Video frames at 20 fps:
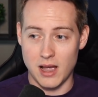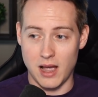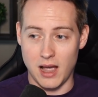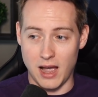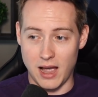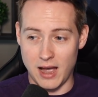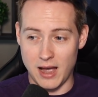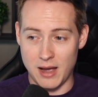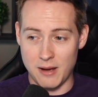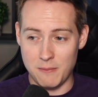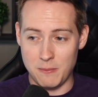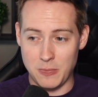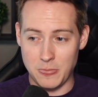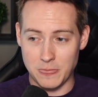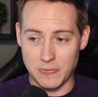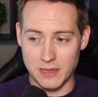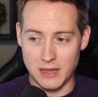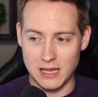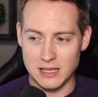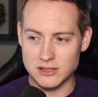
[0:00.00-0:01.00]
Um...
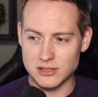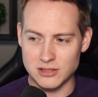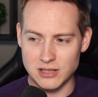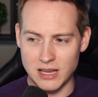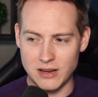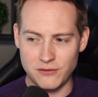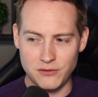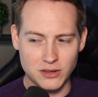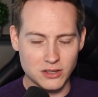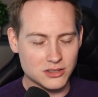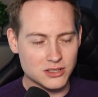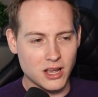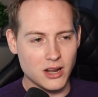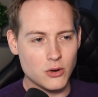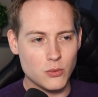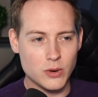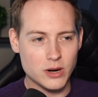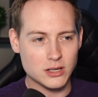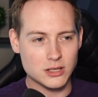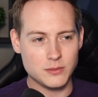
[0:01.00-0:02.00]
It's it feels kind
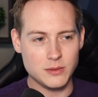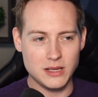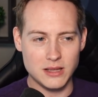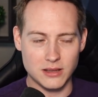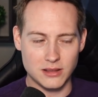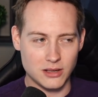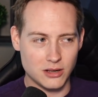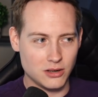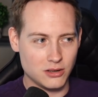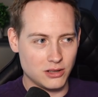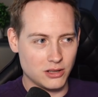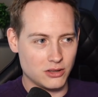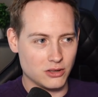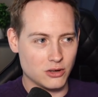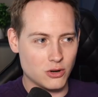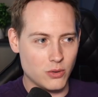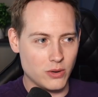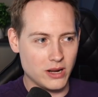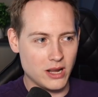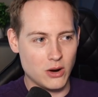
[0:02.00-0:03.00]
of weird to me that they're that they're
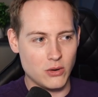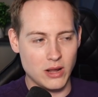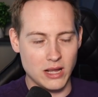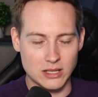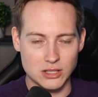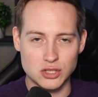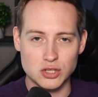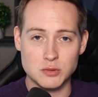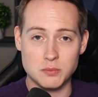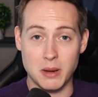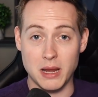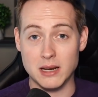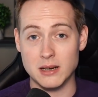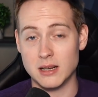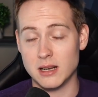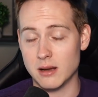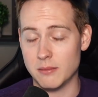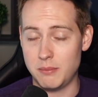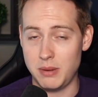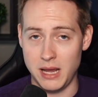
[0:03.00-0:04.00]
going out and
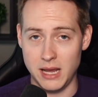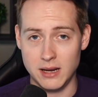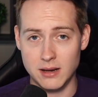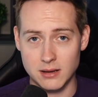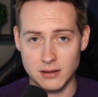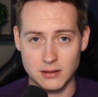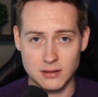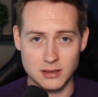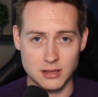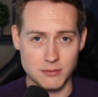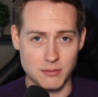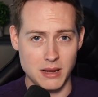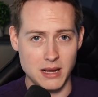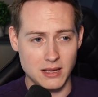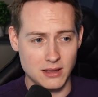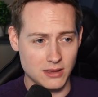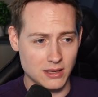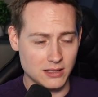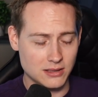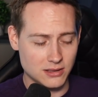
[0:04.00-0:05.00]
spending a pick to
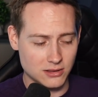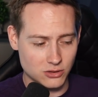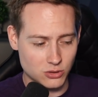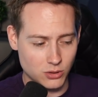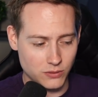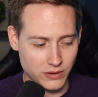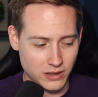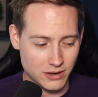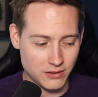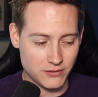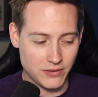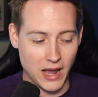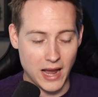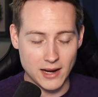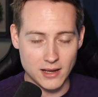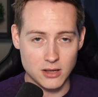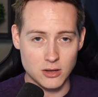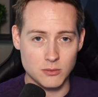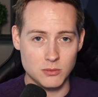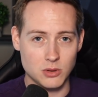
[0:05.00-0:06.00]
make this, and sort of in a
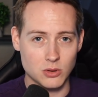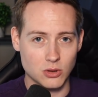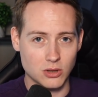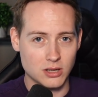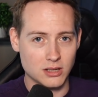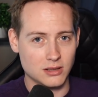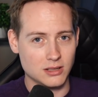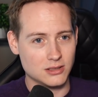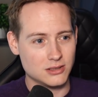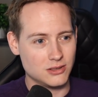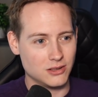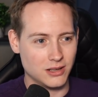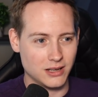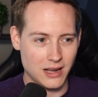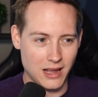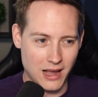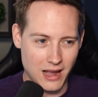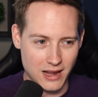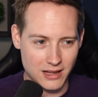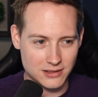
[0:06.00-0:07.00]
vacuum you look at this and you're like,
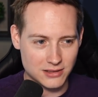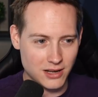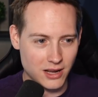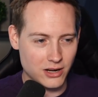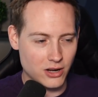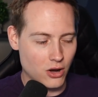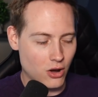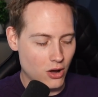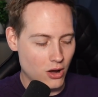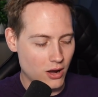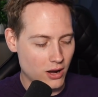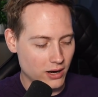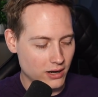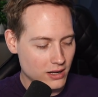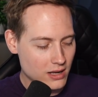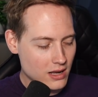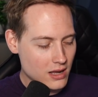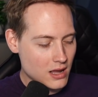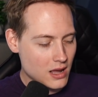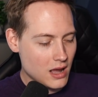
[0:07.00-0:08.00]
ah, it's kind of odd.
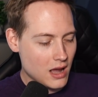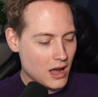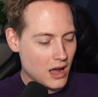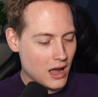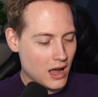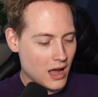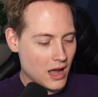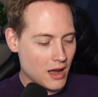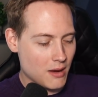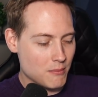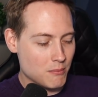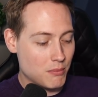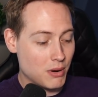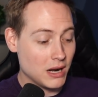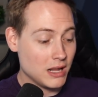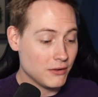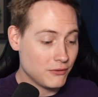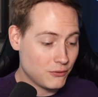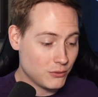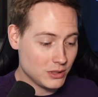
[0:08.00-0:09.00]
Um,
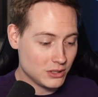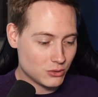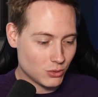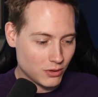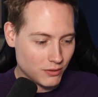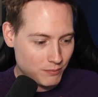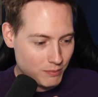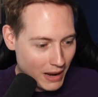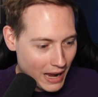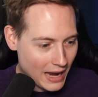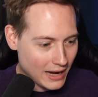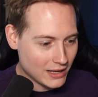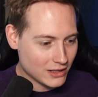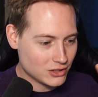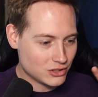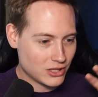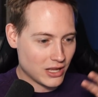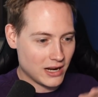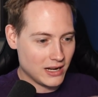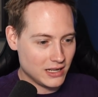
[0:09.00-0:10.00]
but if we sort of
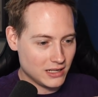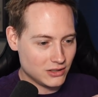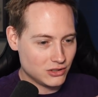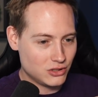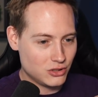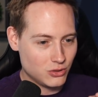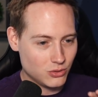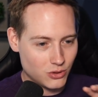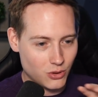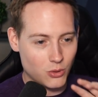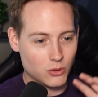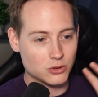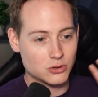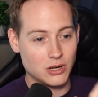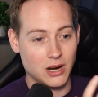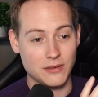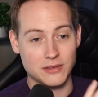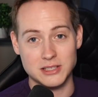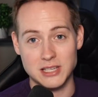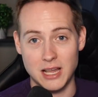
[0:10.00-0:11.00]
package that into the whole
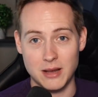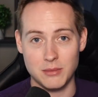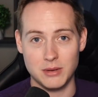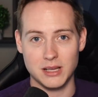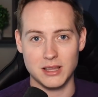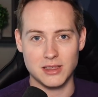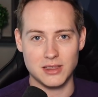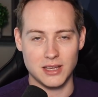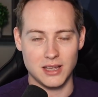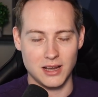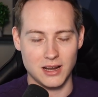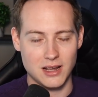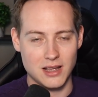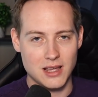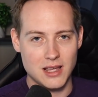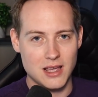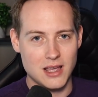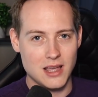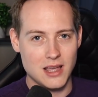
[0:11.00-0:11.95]
Travis Hamonic thing,